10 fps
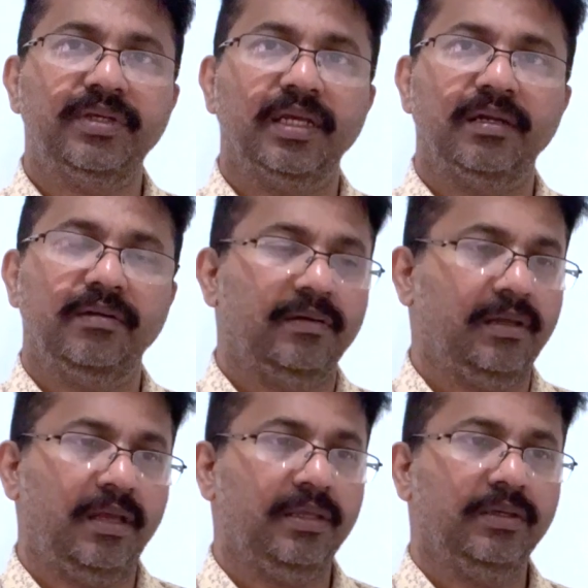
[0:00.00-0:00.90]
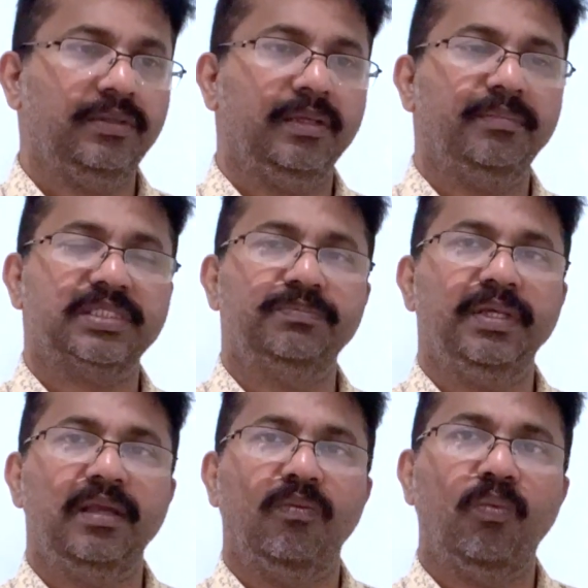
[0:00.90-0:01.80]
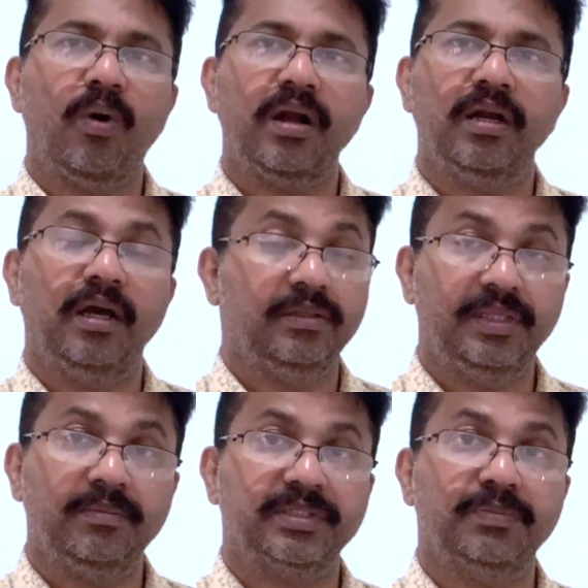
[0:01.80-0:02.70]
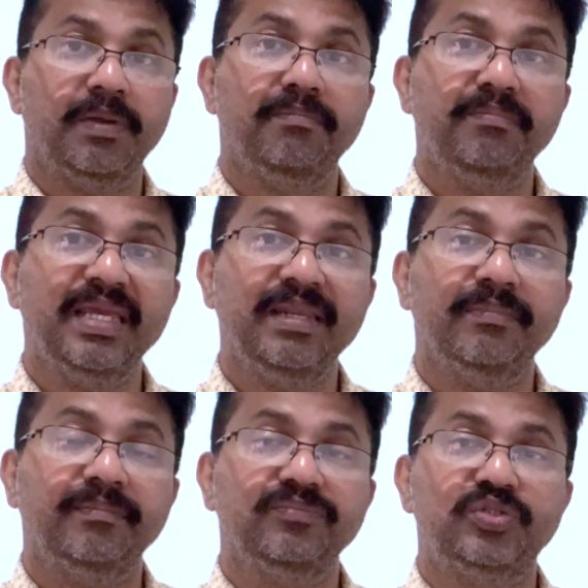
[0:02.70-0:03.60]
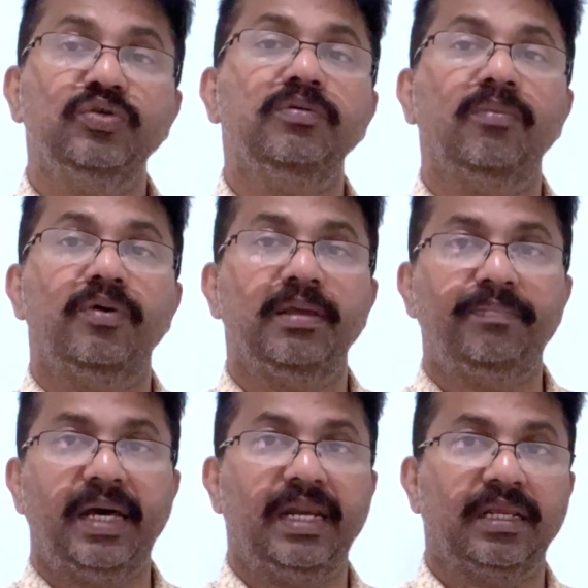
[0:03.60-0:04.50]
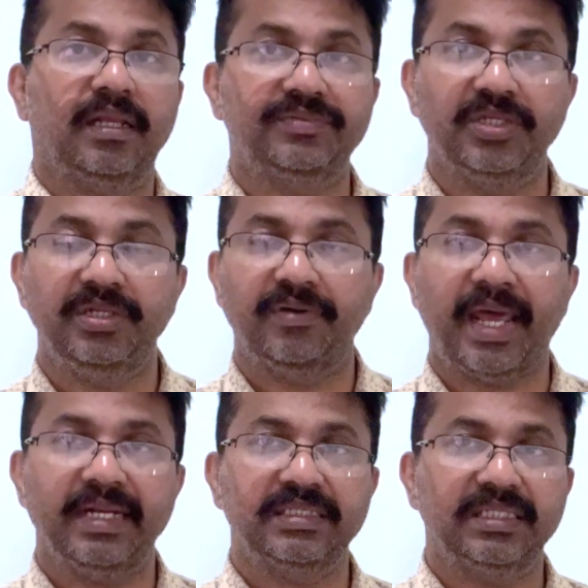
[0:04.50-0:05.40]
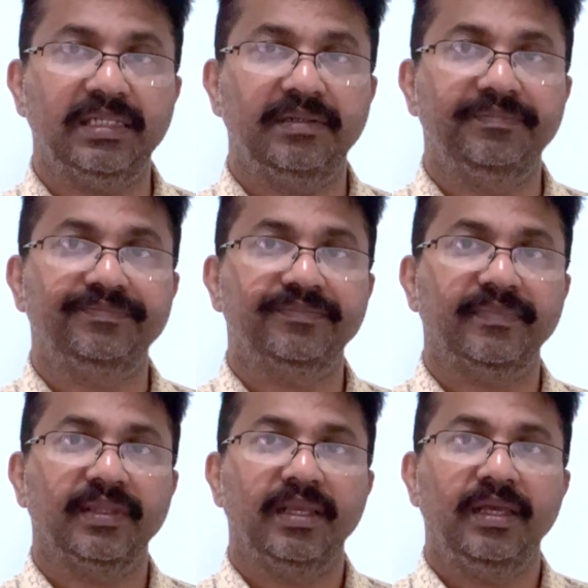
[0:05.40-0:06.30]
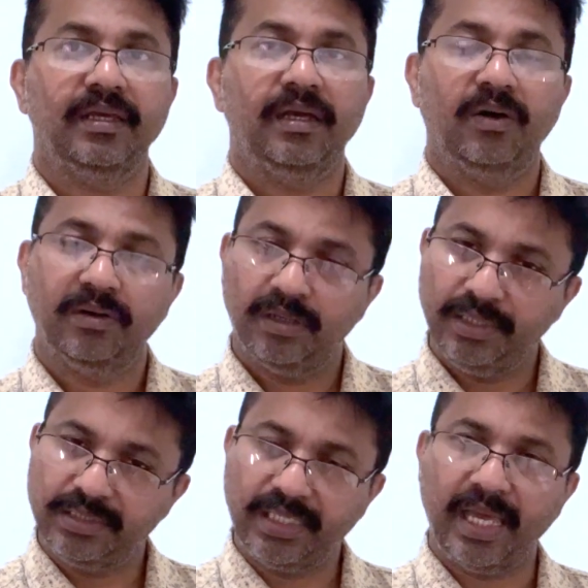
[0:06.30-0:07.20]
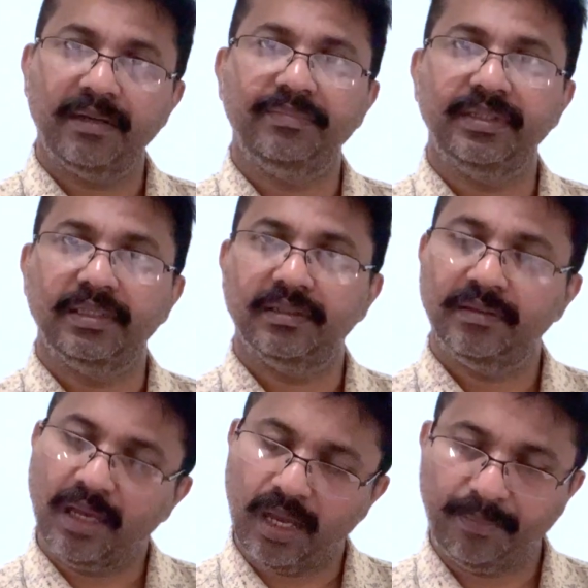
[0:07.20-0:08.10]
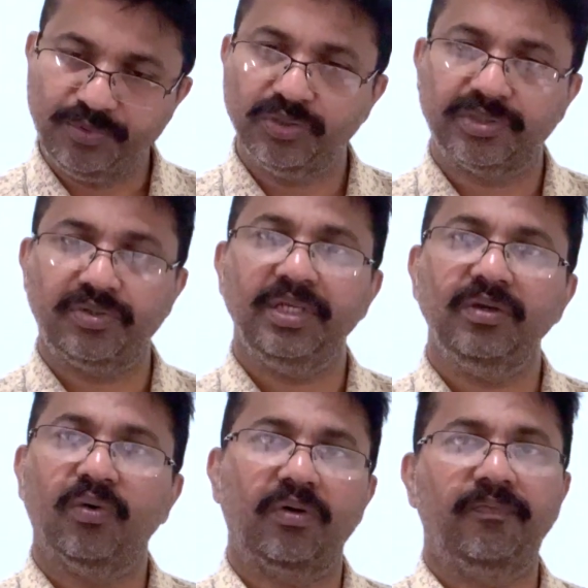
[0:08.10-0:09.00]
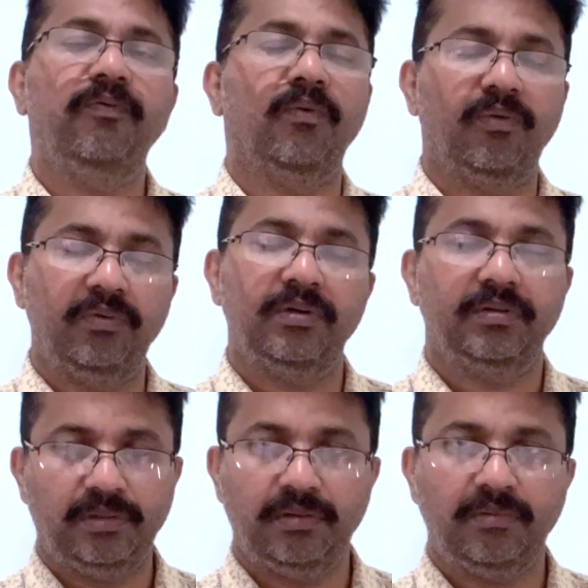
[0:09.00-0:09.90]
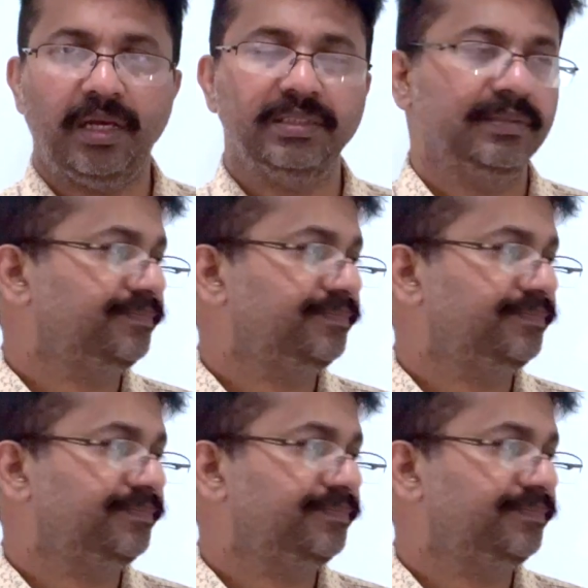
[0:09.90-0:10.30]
can there must be there must be minimum 2 body paragraphs in your answer. It can be up to 3 or 4. All right,